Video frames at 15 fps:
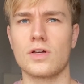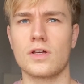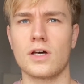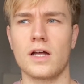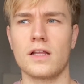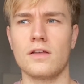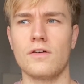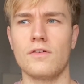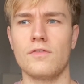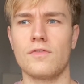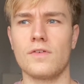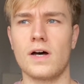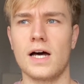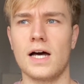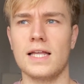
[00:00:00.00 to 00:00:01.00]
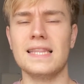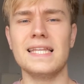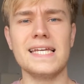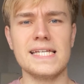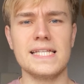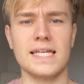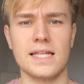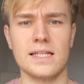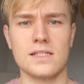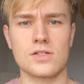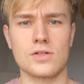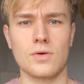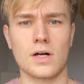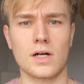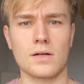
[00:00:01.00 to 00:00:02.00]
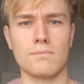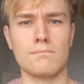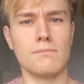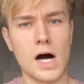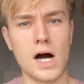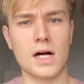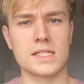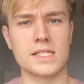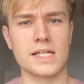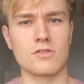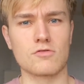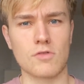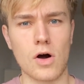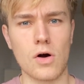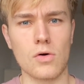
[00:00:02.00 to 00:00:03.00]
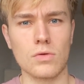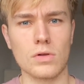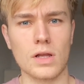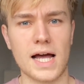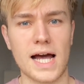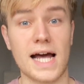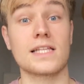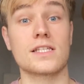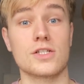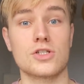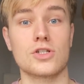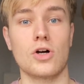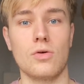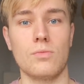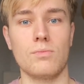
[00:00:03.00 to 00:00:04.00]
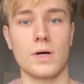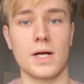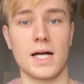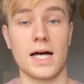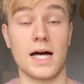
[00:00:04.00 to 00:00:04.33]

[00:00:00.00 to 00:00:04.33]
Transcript: kind of lead-in to a marketing role at a job,